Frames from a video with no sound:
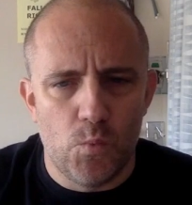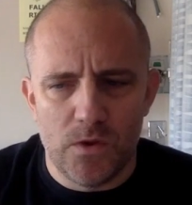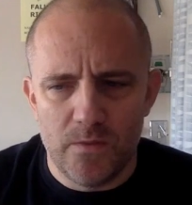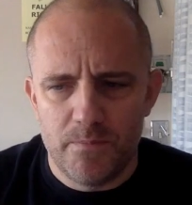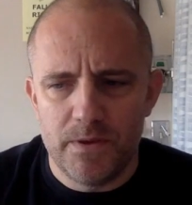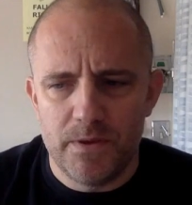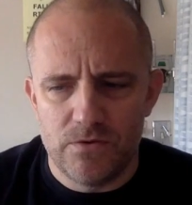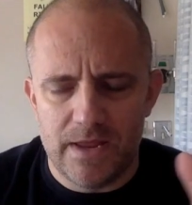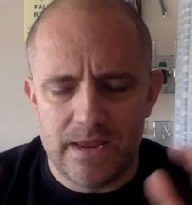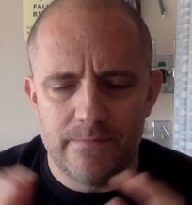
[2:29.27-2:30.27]
of the bigger
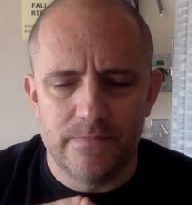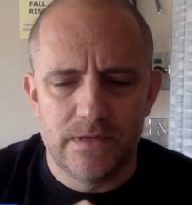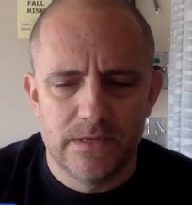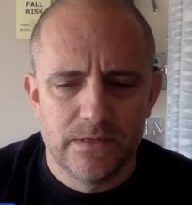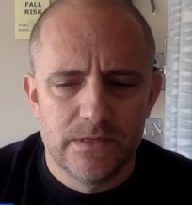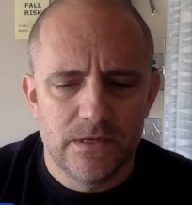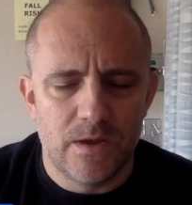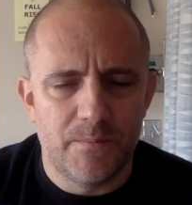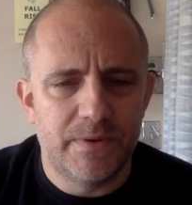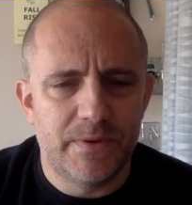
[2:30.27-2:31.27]
named
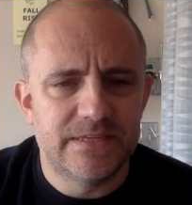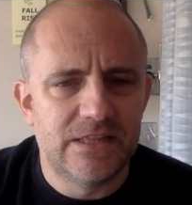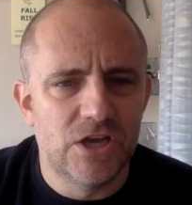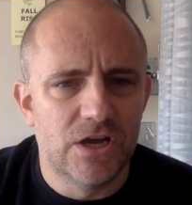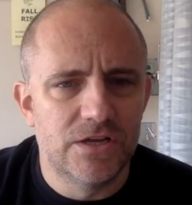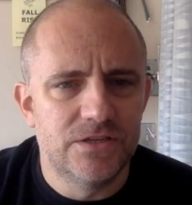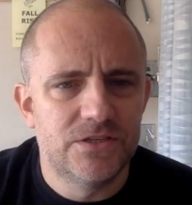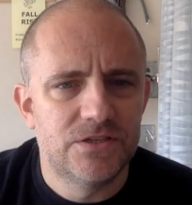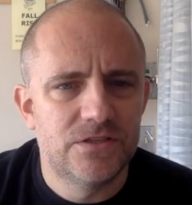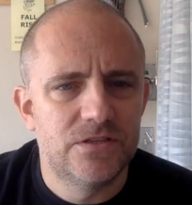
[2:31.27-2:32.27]
companies that
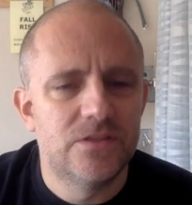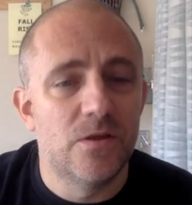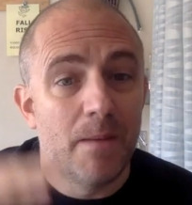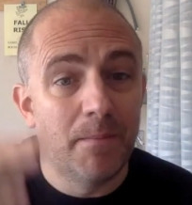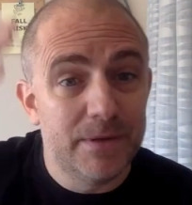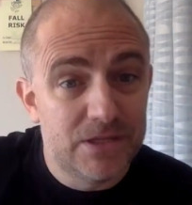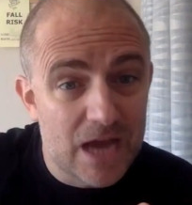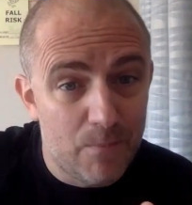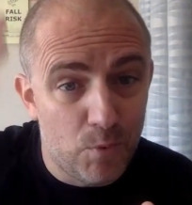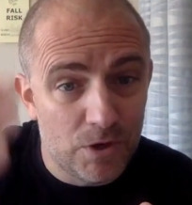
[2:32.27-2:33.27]
does the MLB
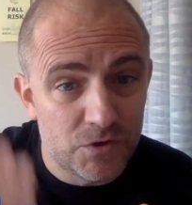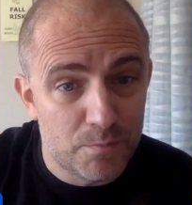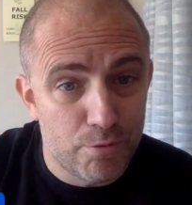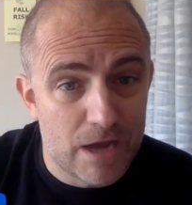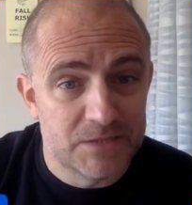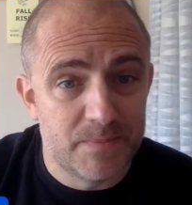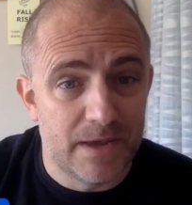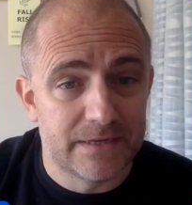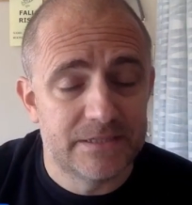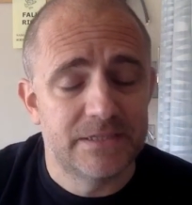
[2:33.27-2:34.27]
top 100
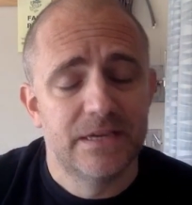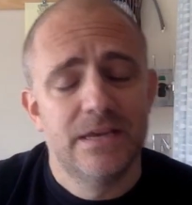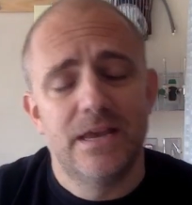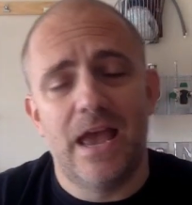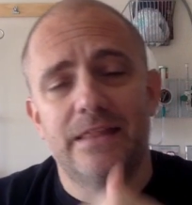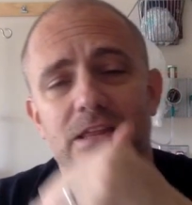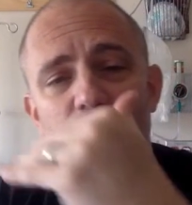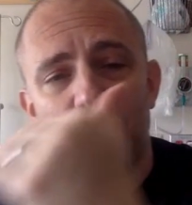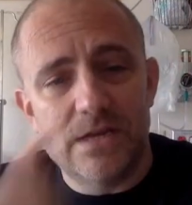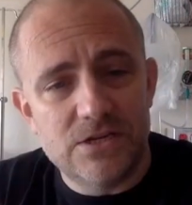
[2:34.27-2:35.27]
prospects, and they
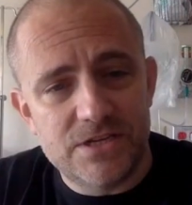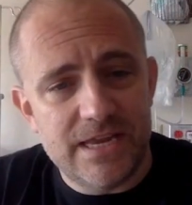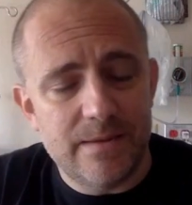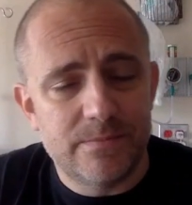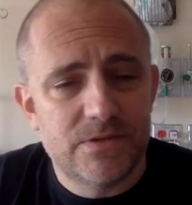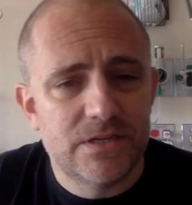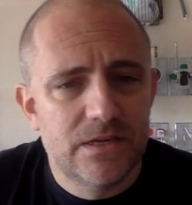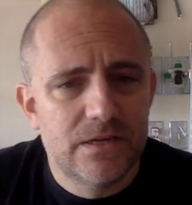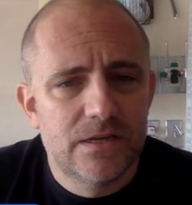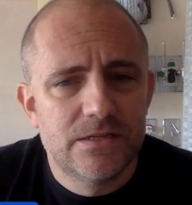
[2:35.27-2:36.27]
do each team's
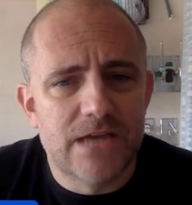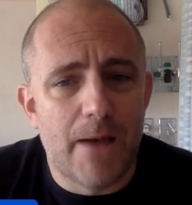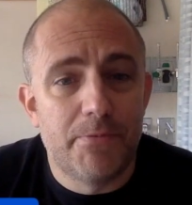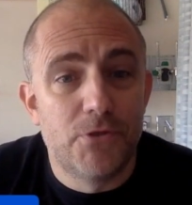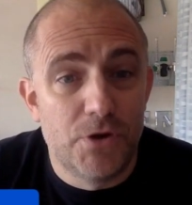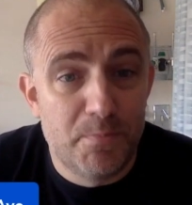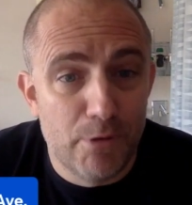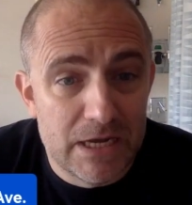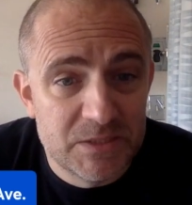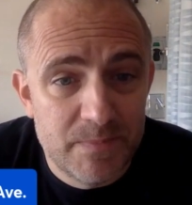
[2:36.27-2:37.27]
top 30
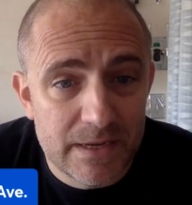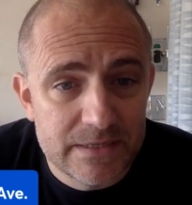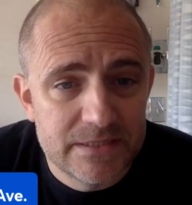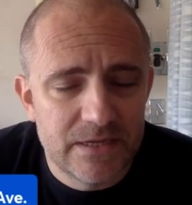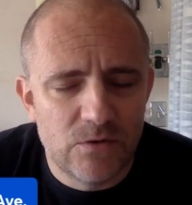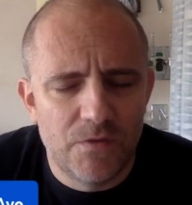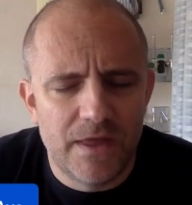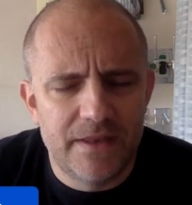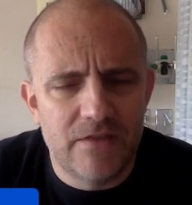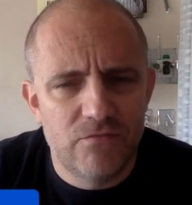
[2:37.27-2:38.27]
prospects and all that.
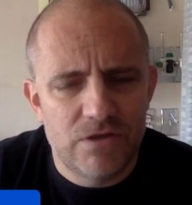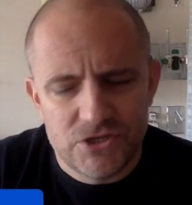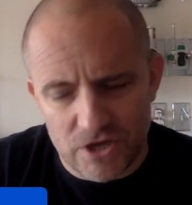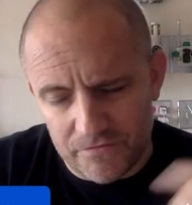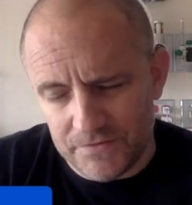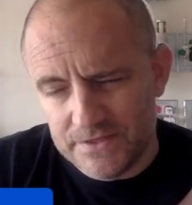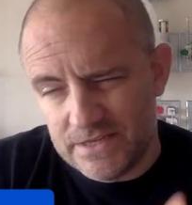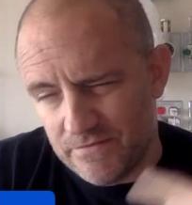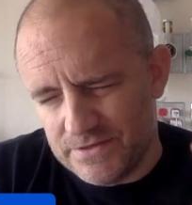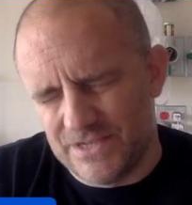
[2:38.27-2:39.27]
And they reshuffle this
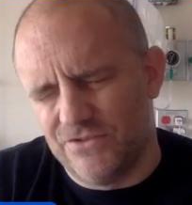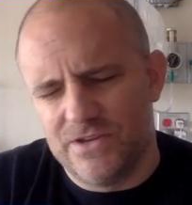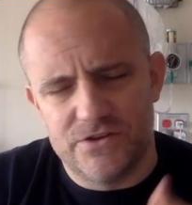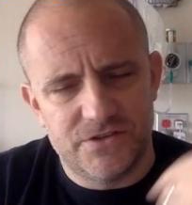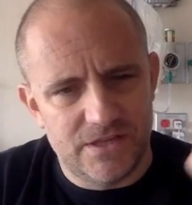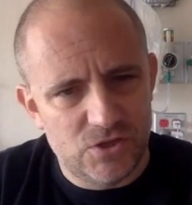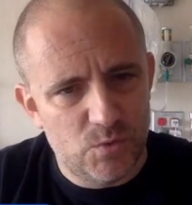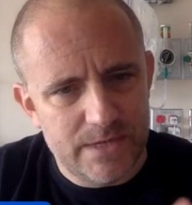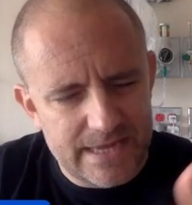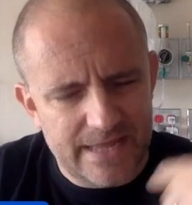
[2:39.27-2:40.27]
every single year. So they do
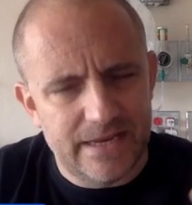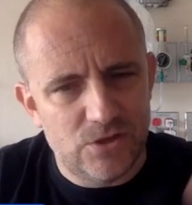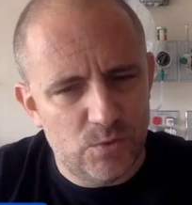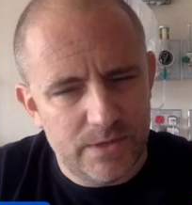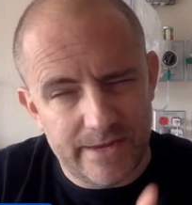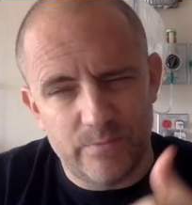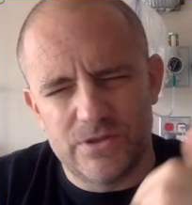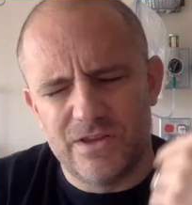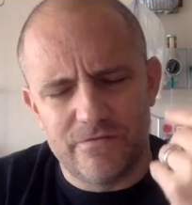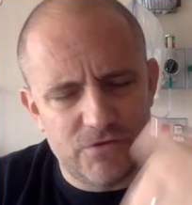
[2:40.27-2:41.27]
it again. They do it again with
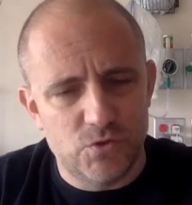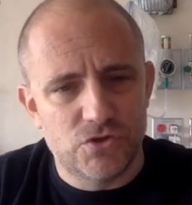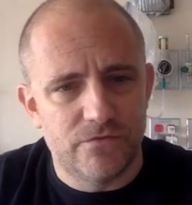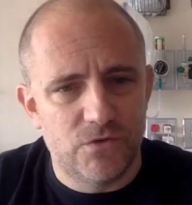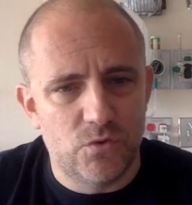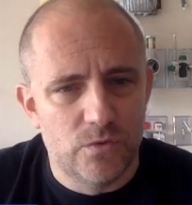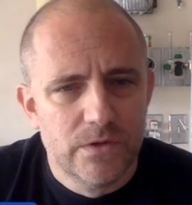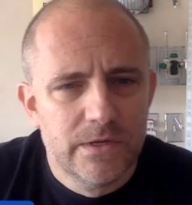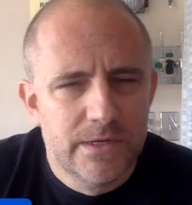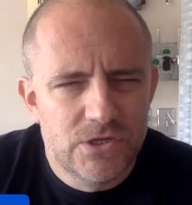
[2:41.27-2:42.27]
the infusion of new
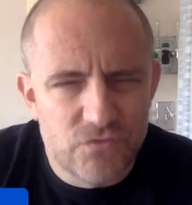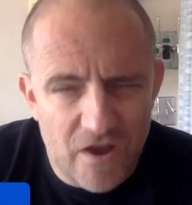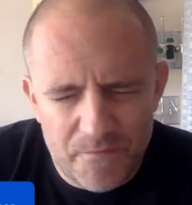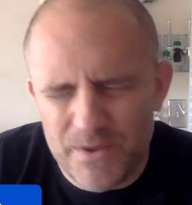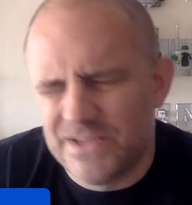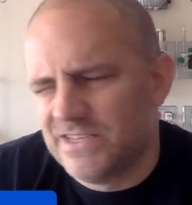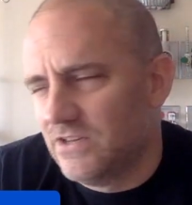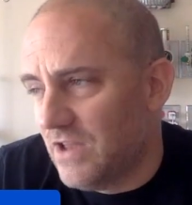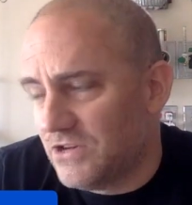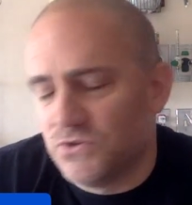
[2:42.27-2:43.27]
draft picks and
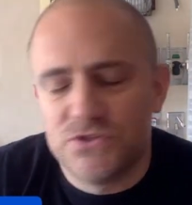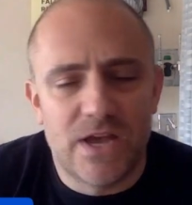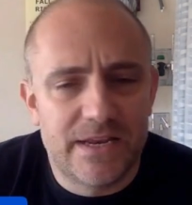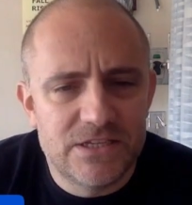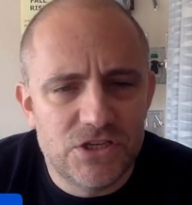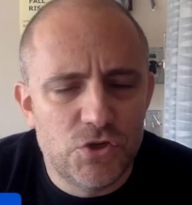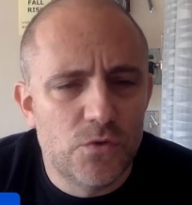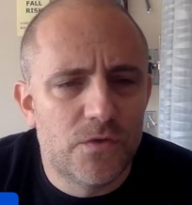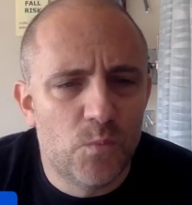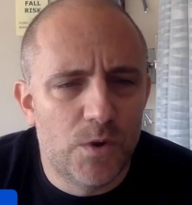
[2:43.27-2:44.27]
international signings and
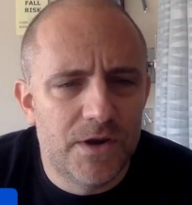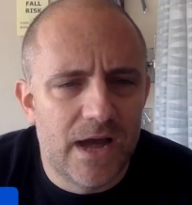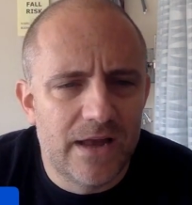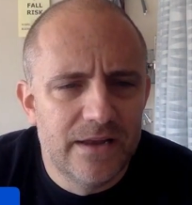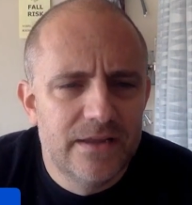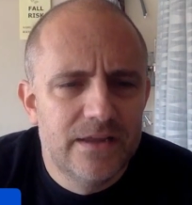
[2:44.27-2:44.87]
youth and whatnot.